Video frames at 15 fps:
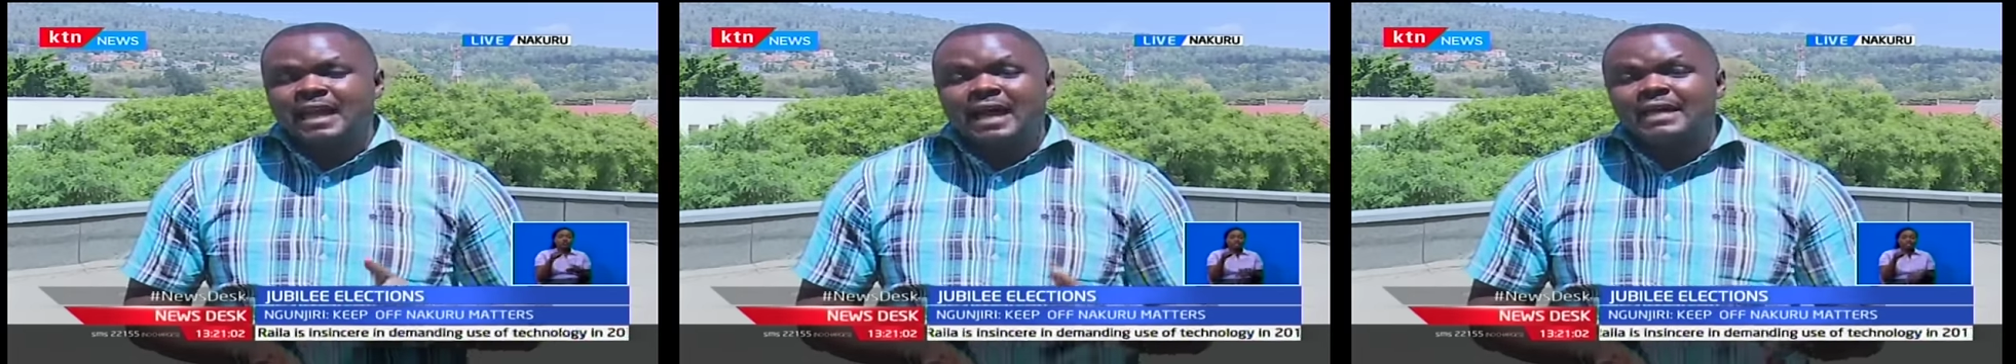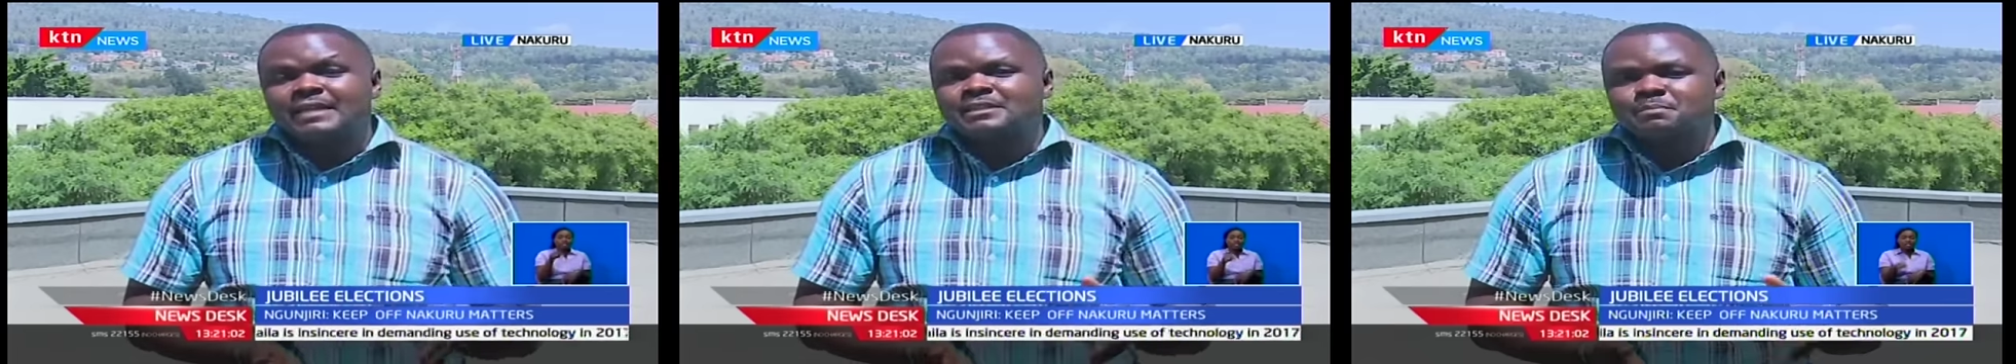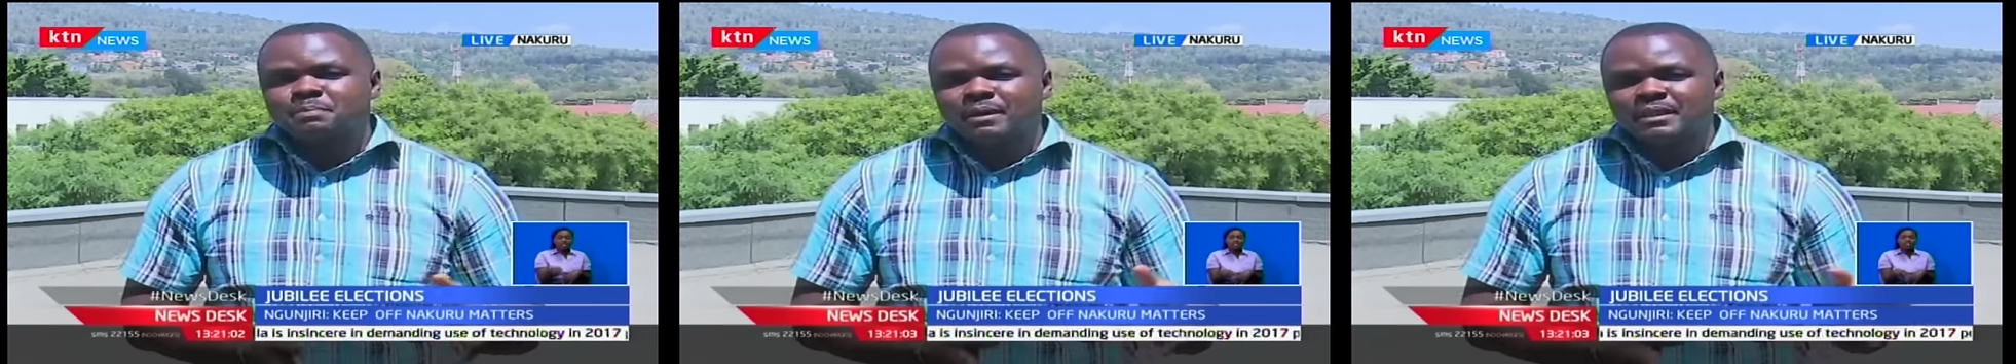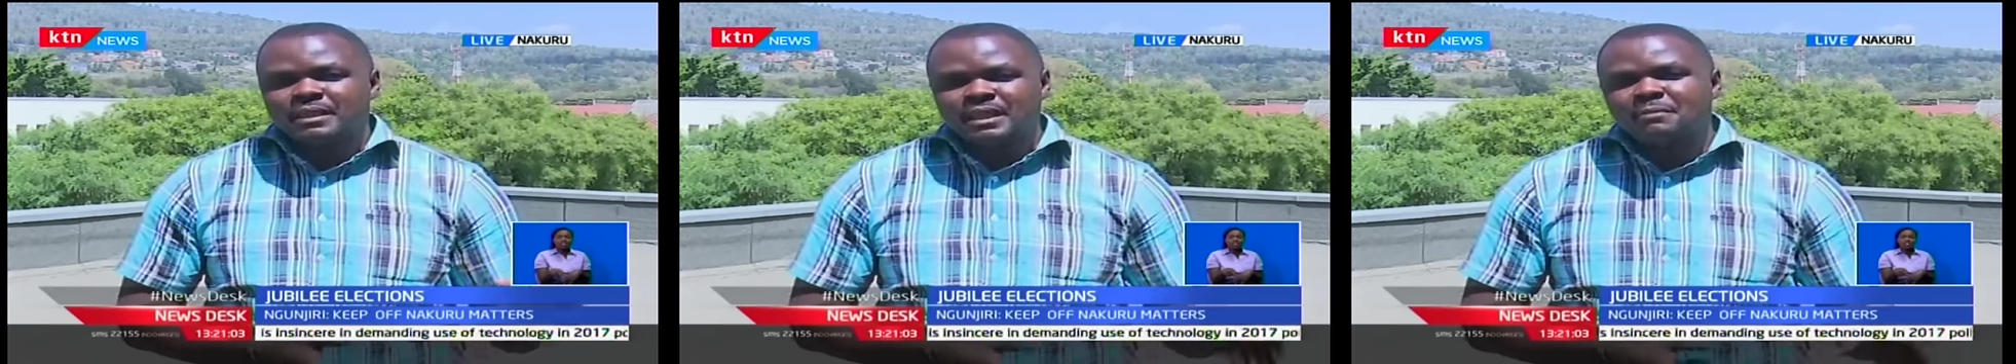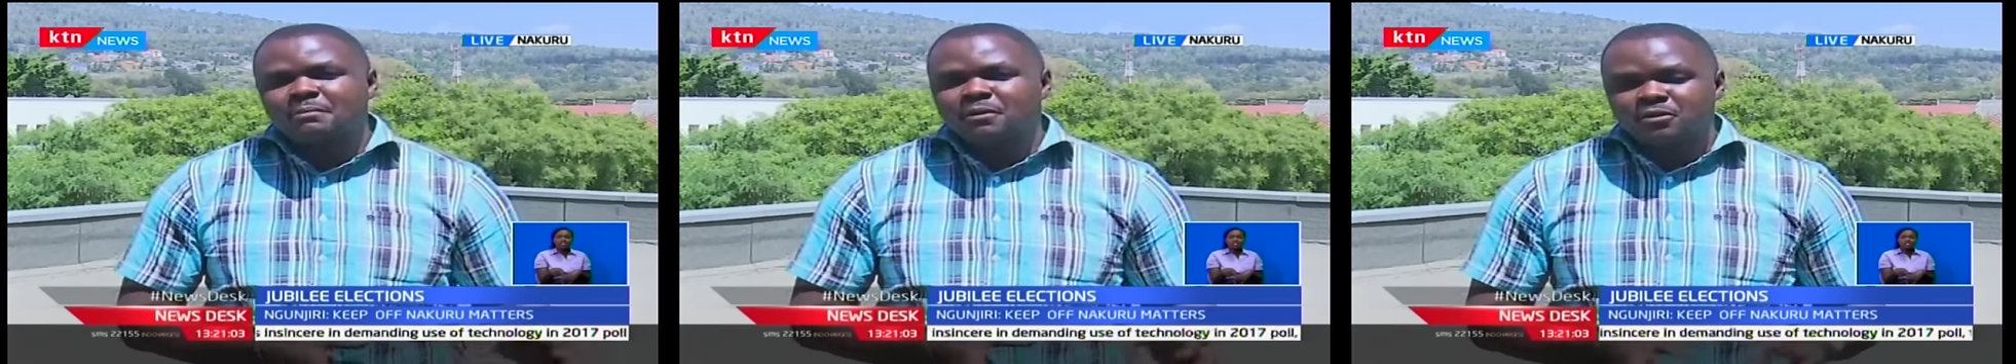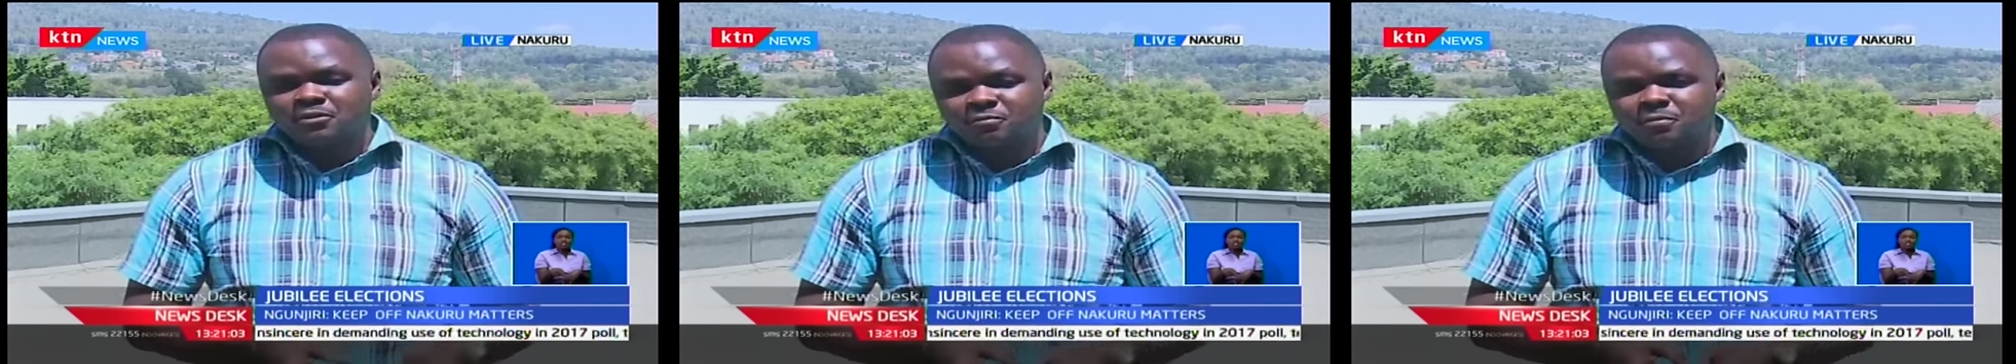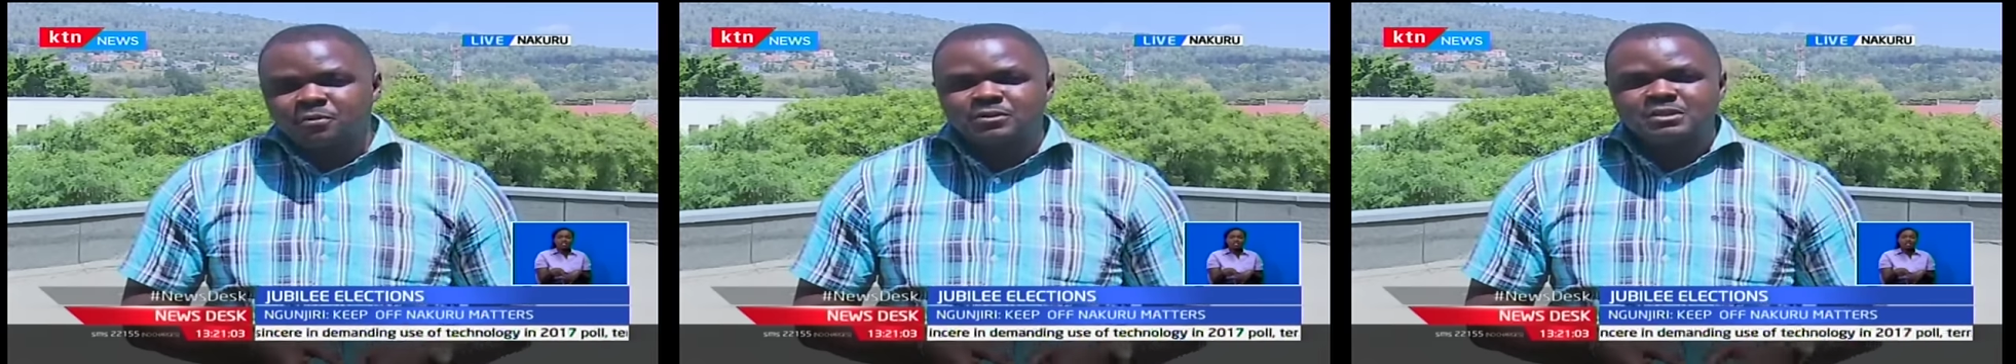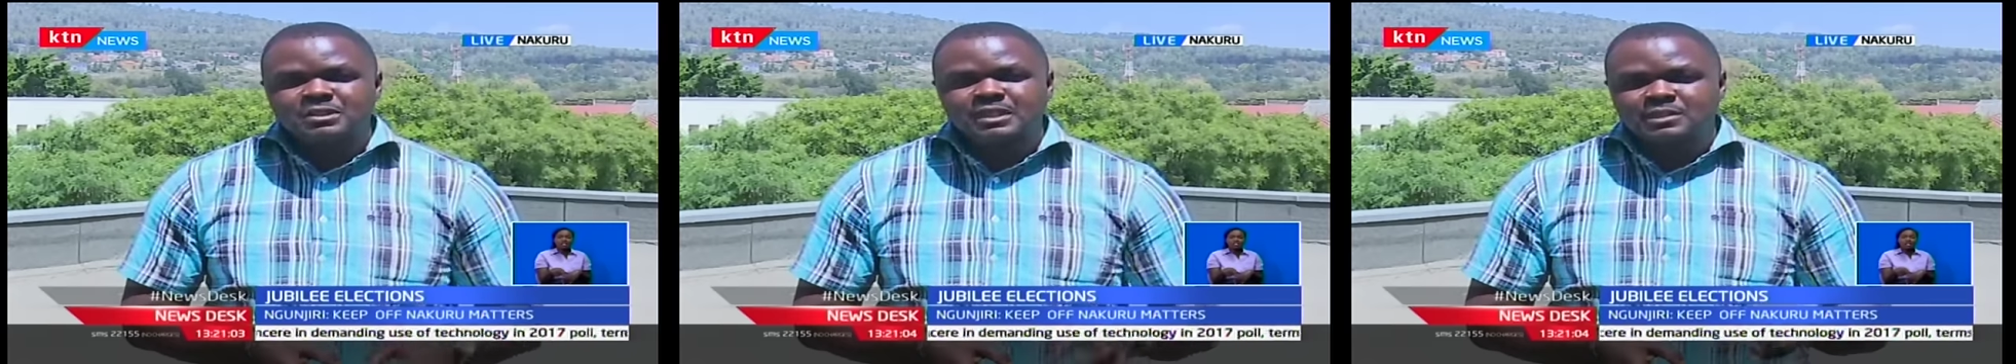as per the number of
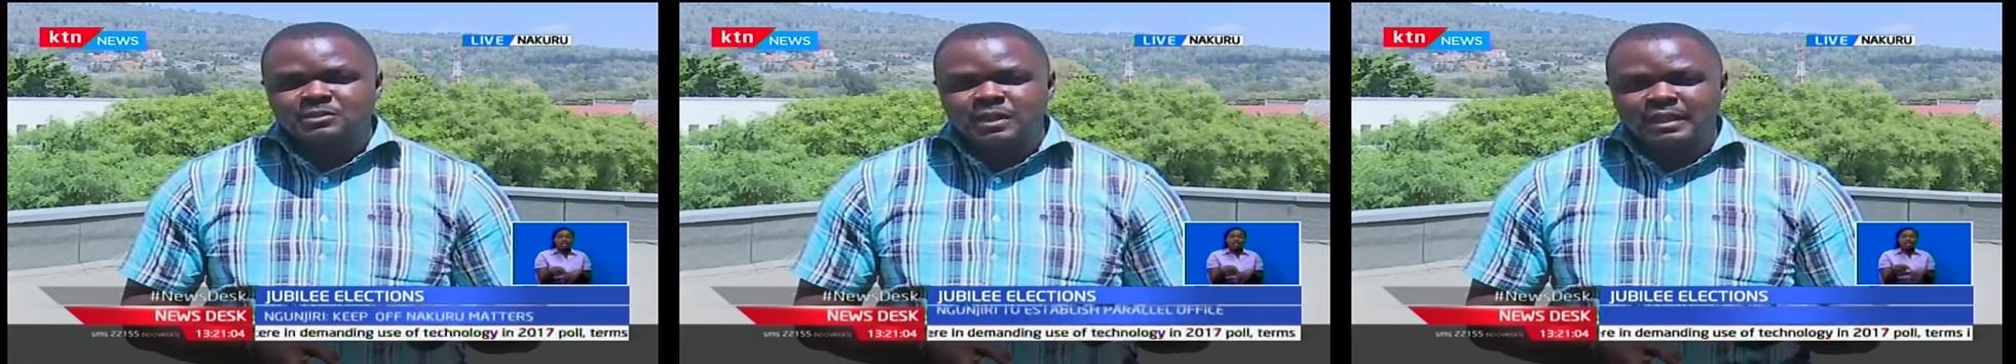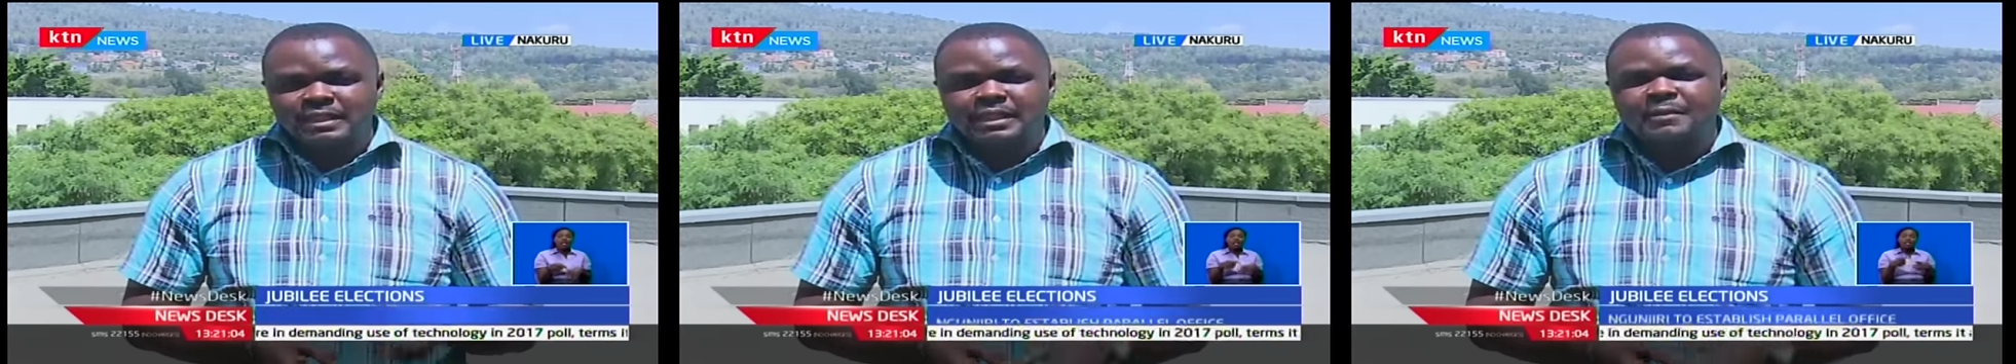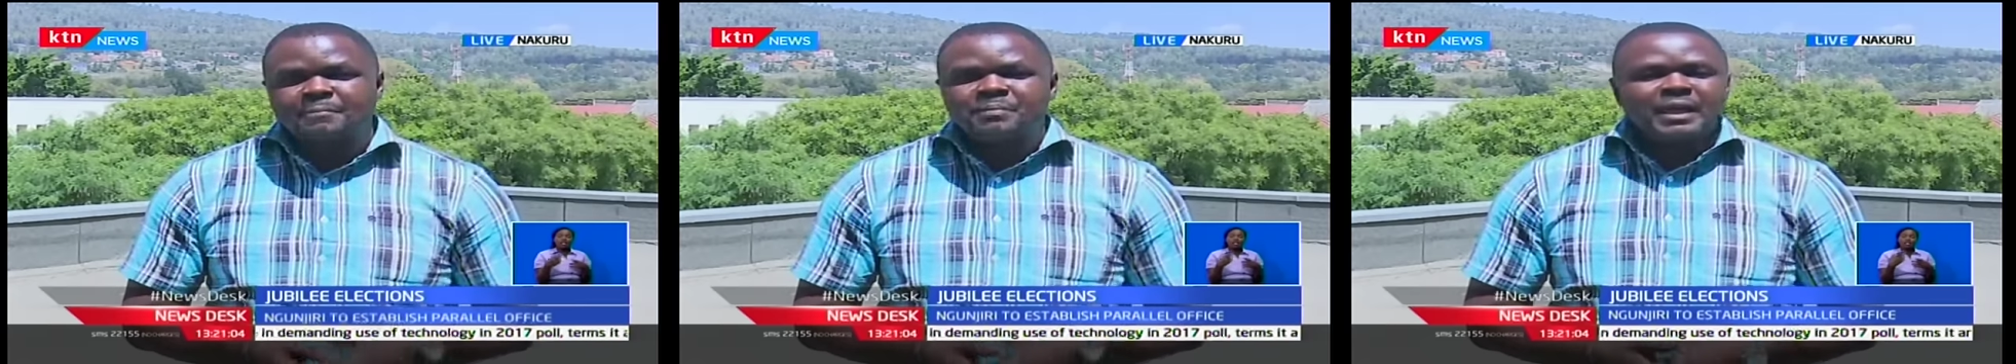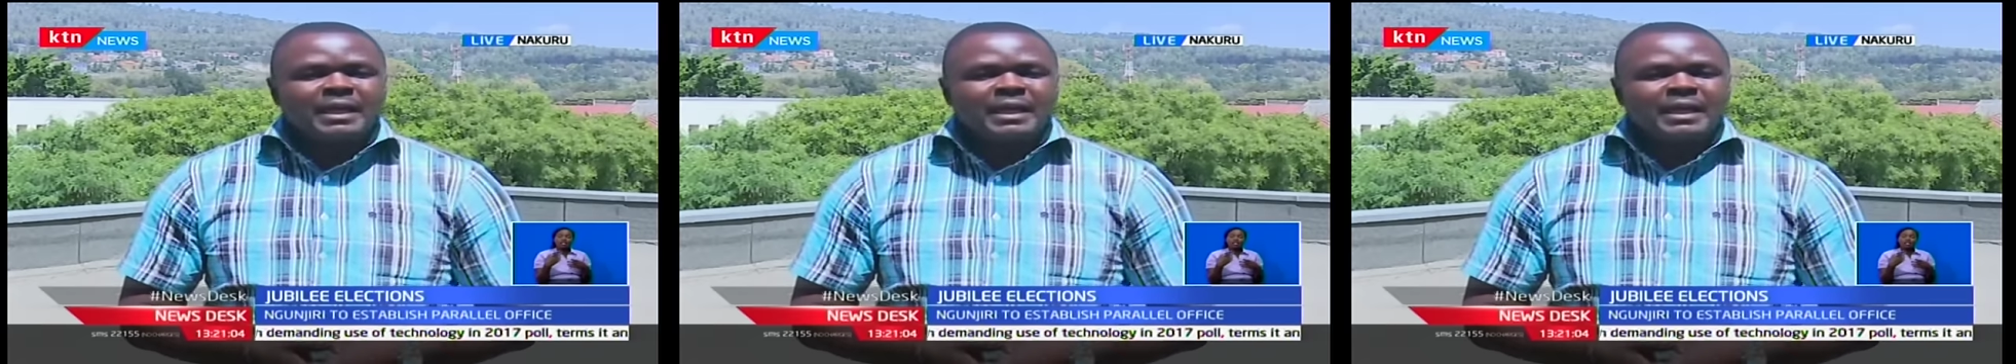posts that were there.